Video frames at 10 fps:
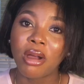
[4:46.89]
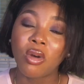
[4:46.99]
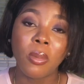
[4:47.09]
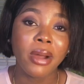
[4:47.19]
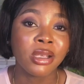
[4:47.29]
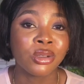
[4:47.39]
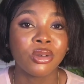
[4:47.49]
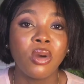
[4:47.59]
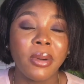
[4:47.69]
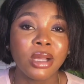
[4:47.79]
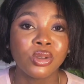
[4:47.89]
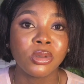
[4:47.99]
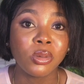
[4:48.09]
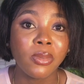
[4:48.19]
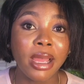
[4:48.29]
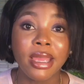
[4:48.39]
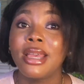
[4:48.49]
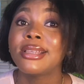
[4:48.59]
and go back go back to Dubai.